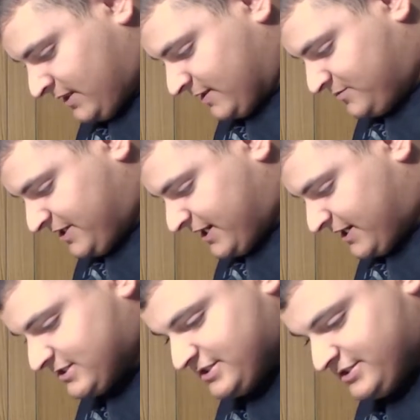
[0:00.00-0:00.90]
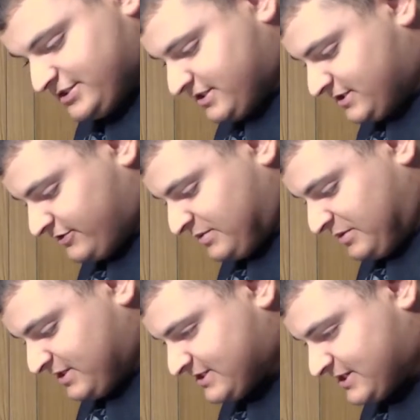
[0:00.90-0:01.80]
That'd be your constitution, so it'd be
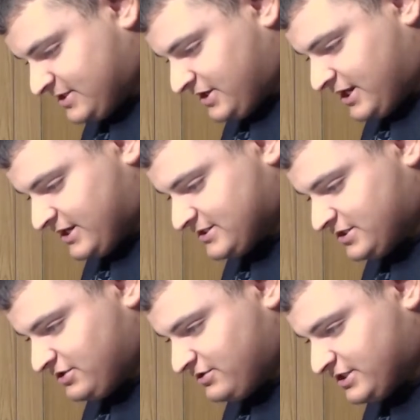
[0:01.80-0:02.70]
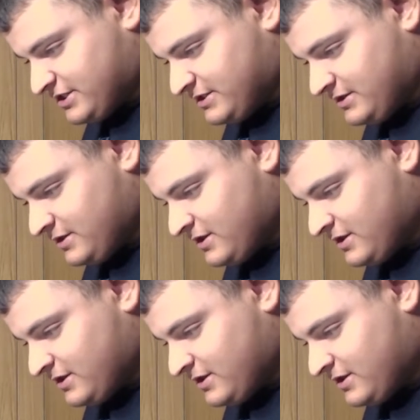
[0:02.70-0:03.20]
+6 to your constitution.